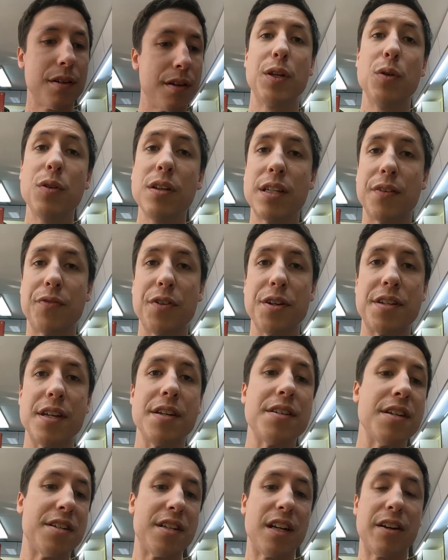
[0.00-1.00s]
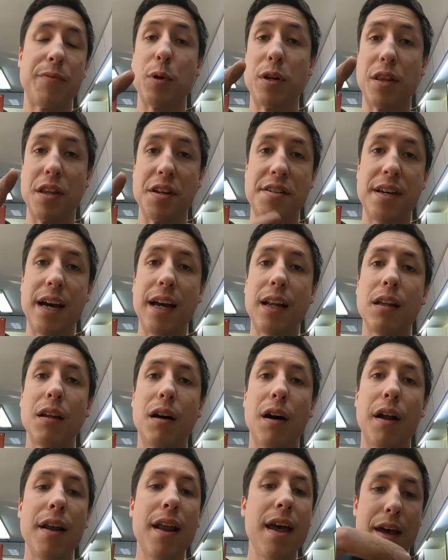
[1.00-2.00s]
The only difference is instead of putting the saddle
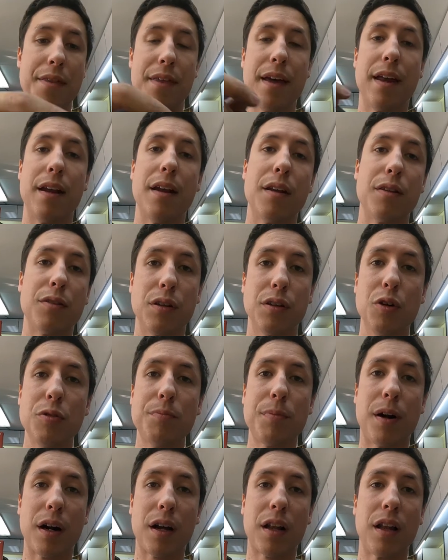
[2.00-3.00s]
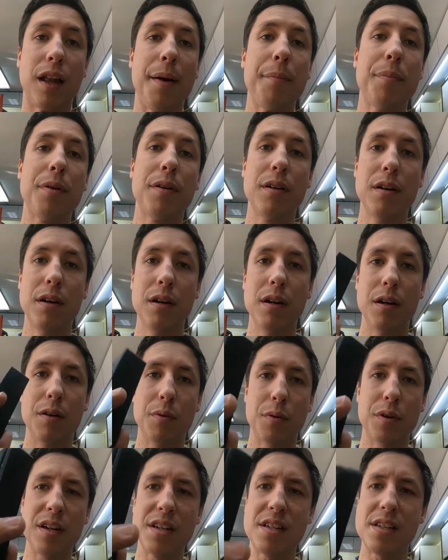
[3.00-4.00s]
on and then the load bar clamp,
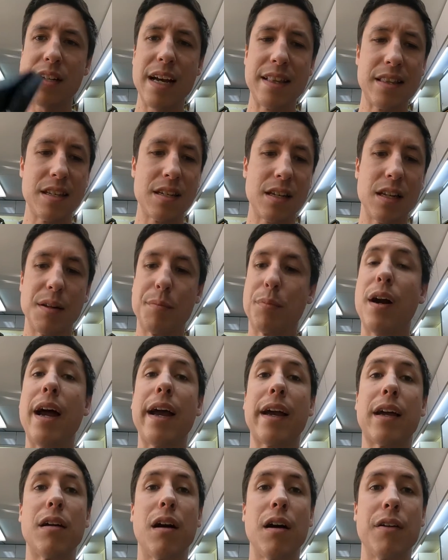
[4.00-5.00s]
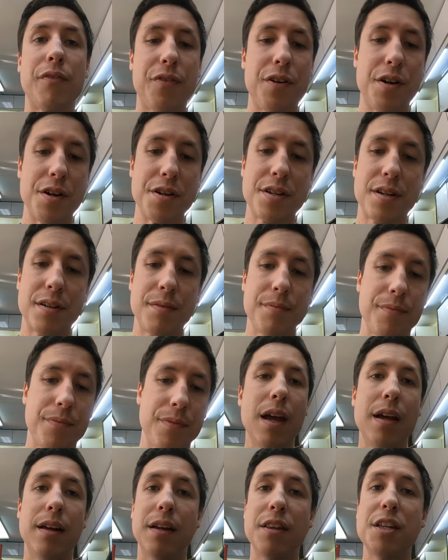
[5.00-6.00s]
we're going to slide this little bracket on first.
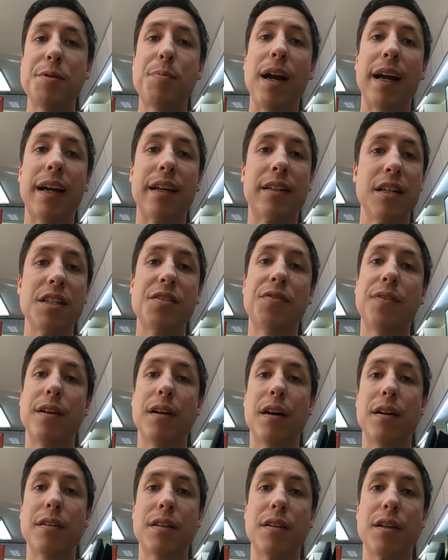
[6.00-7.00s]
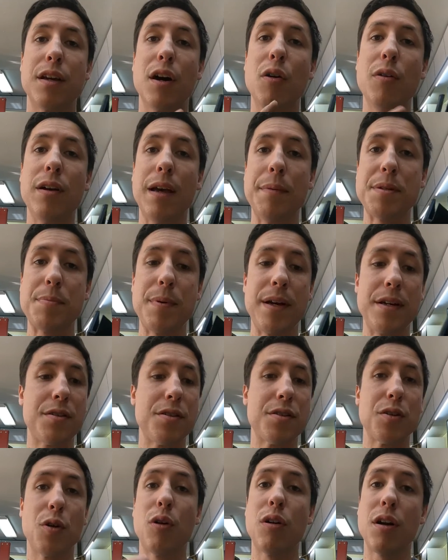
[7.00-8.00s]
Now this bracket does fit onto the OEM
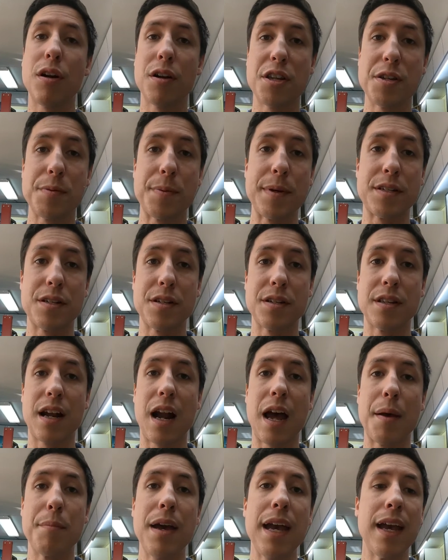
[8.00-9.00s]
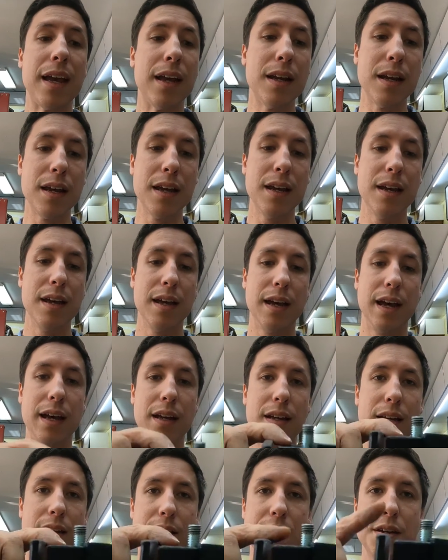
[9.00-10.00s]
spacers or onto the spacers that I made
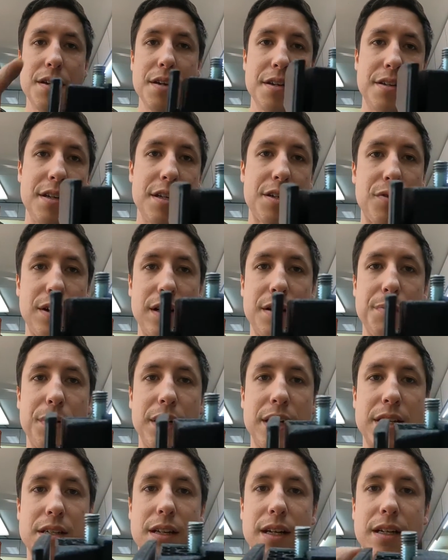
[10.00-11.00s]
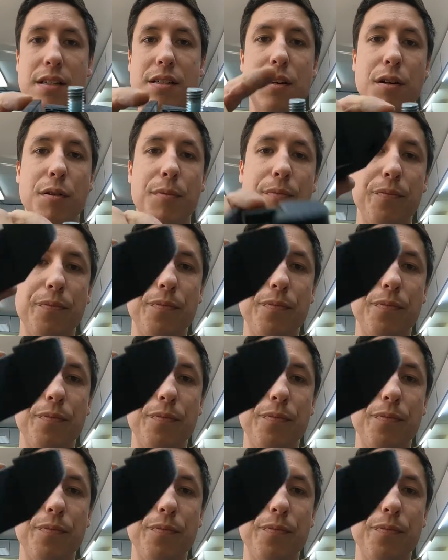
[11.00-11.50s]
and sits right in place like so.